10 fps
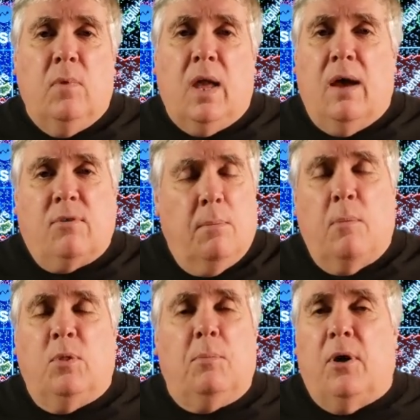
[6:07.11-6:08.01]
I've come up
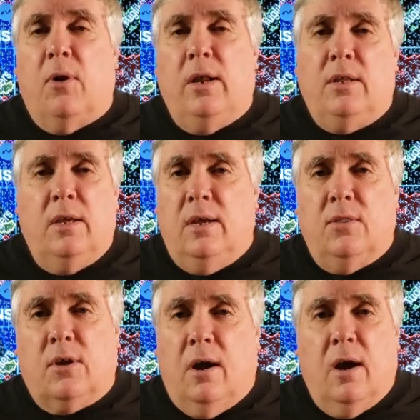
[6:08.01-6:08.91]
with a better idea in
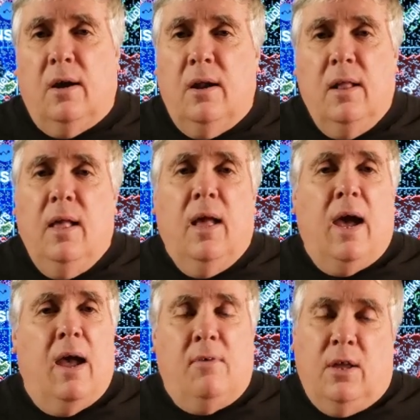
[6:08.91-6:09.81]
the car.
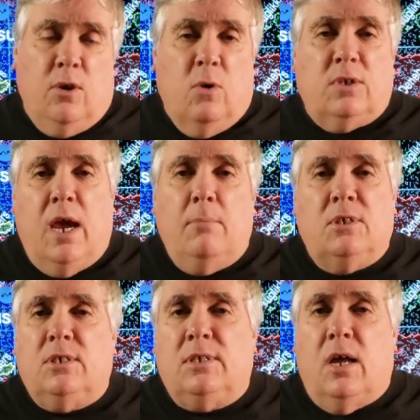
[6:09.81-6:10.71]
I've had no time to
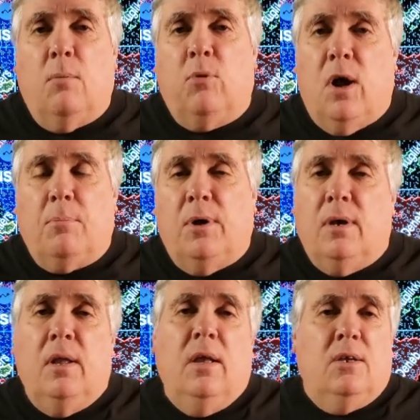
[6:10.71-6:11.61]
sit down and prep
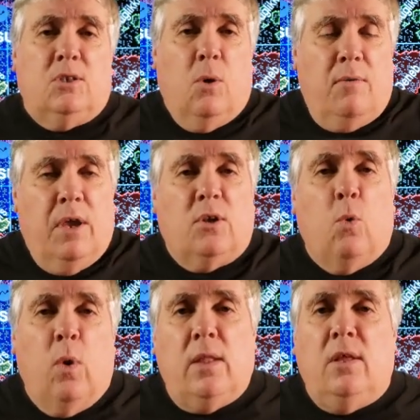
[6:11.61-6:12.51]
it, so I've had to
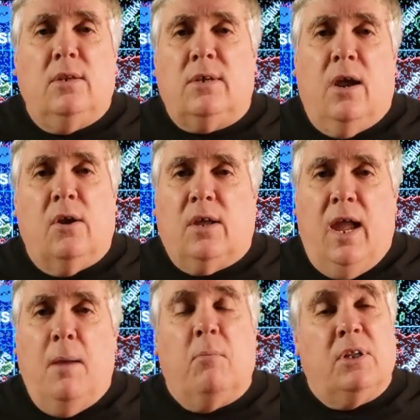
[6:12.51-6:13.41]
wing the entire
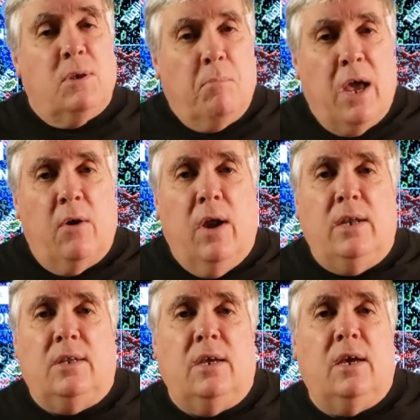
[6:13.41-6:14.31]
game, but it's a better
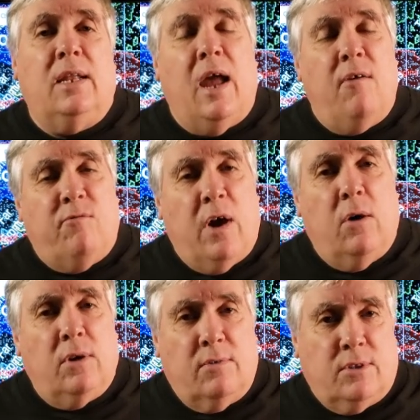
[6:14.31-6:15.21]
idea, and I've
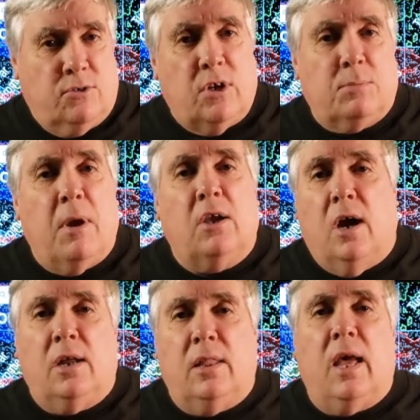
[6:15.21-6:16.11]
found, trust my
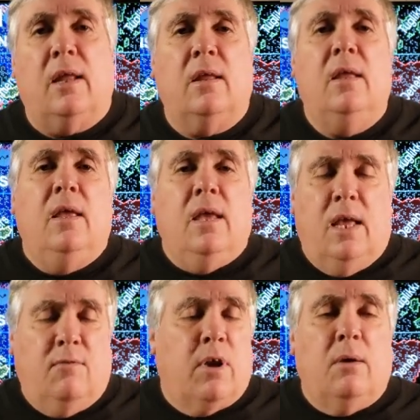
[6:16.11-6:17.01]
gut in that.
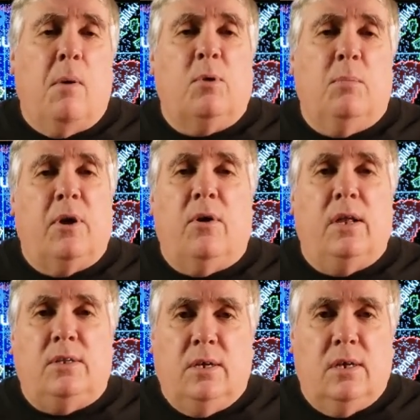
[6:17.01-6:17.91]
And if I come up with a better
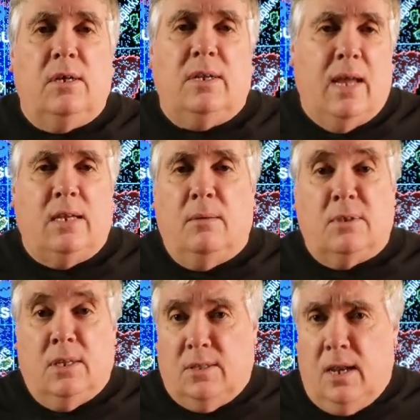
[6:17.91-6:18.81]
idea, 9 times
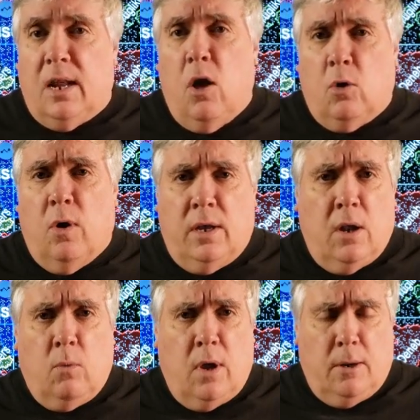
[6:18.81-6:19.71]
out of 10, I'll go ahead and
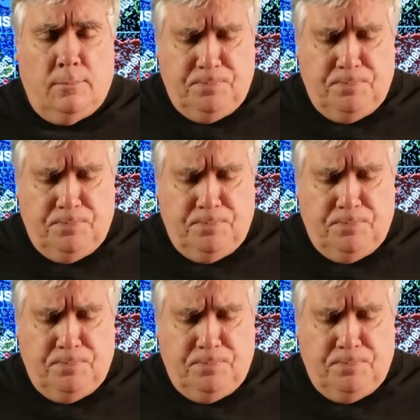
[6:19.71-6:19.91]
I'll run it.